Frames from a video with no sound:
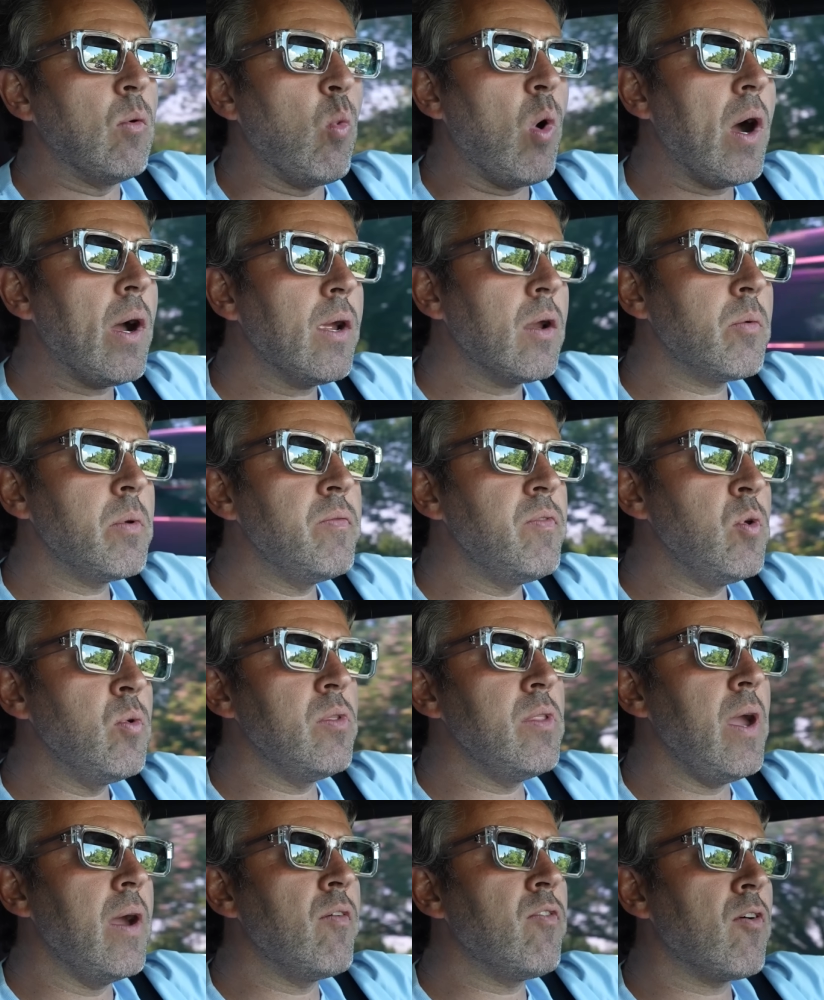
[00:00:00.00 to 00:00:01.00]
why are you
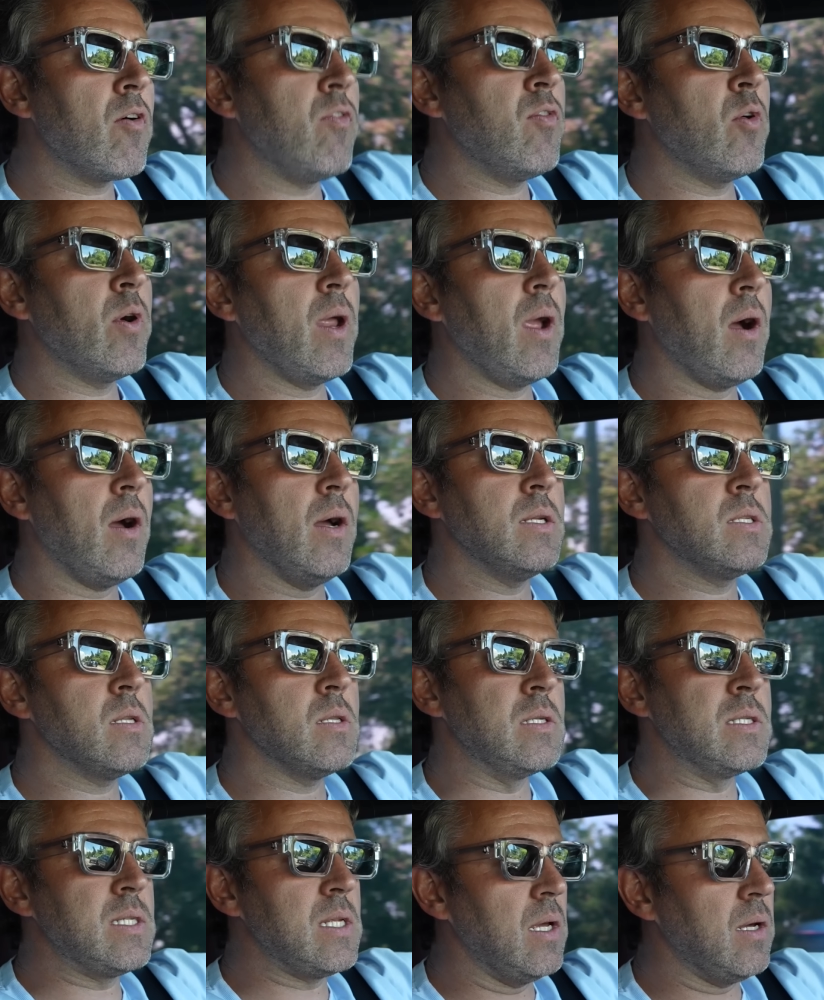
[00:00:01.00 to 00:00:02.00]
reviewing the M440i to
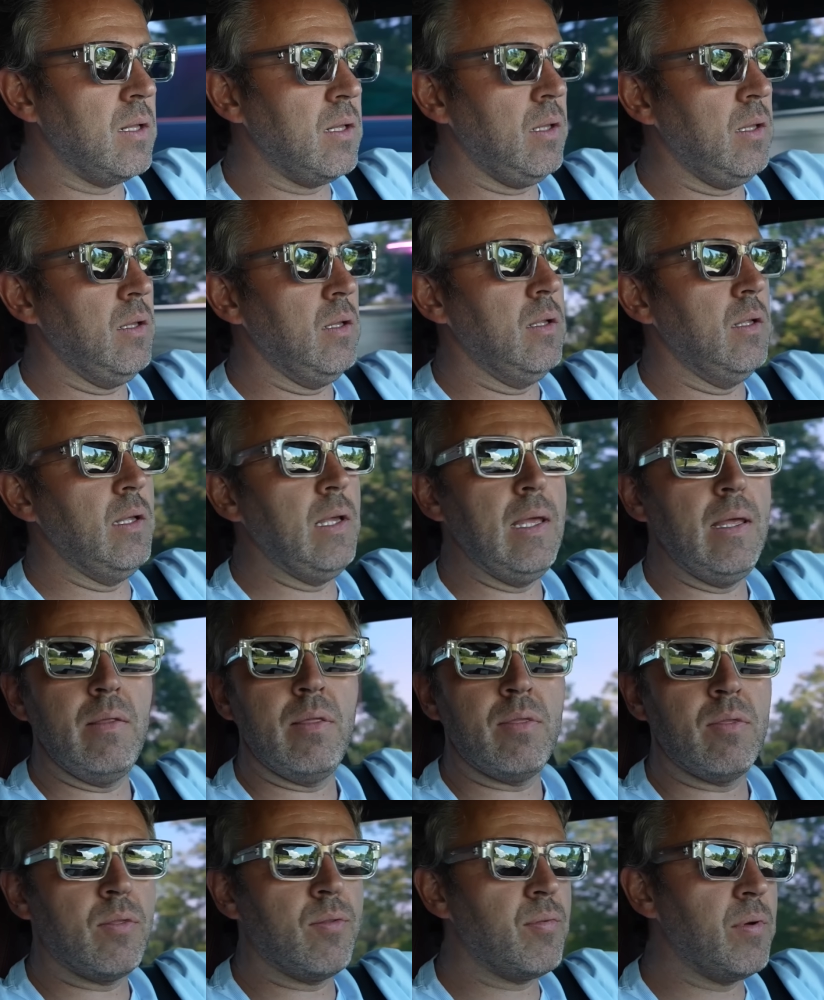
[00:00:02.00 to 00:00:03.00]
the CLE
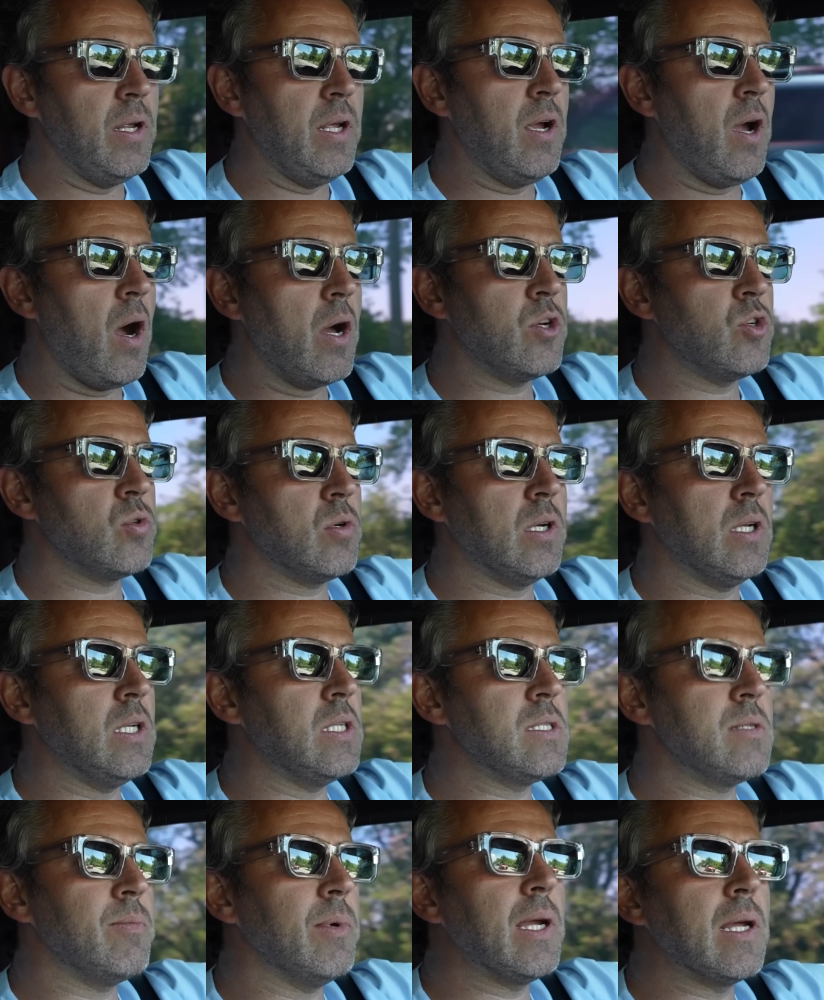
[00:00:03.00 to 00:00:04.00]
300? It
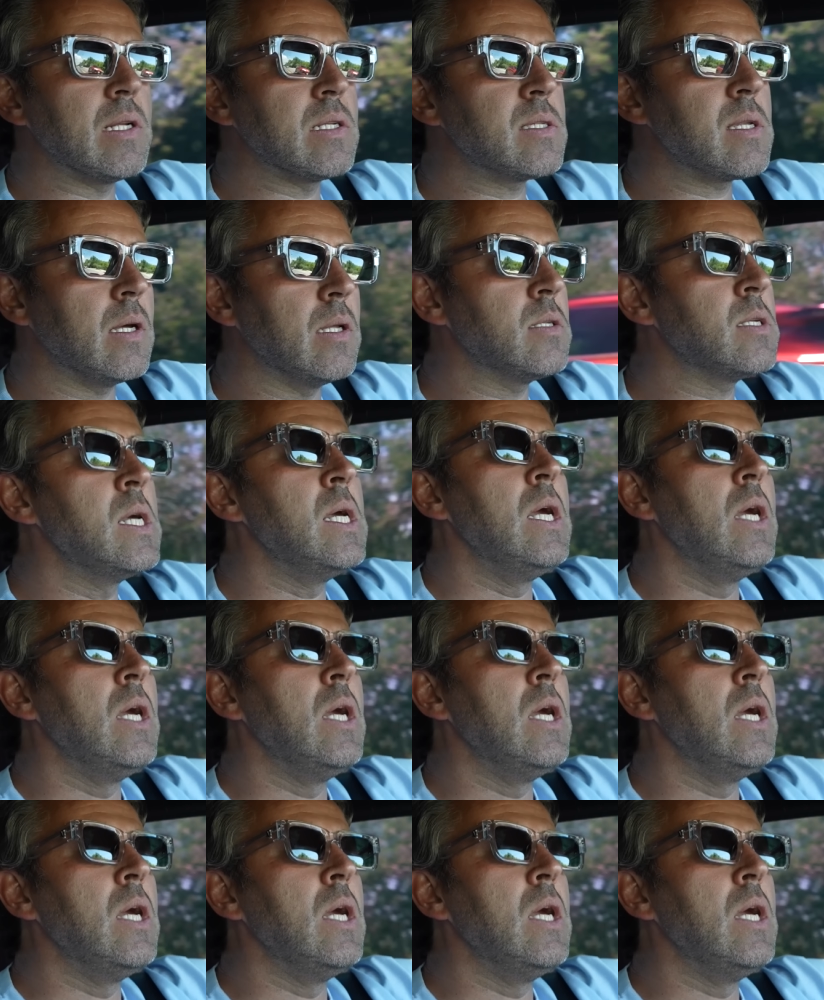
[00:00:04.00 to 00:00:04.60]
doesn't make any sense.